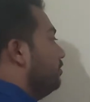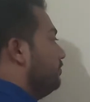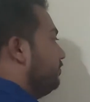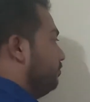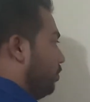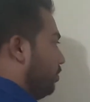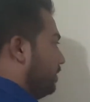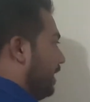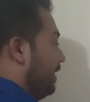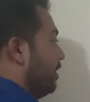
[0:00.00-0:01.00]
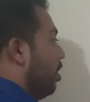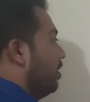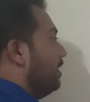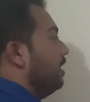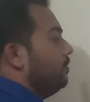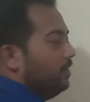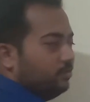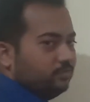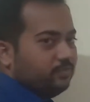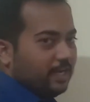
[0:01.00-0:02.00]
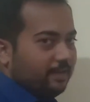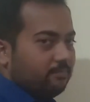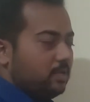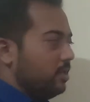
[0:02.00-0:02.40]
more than or equal to 5?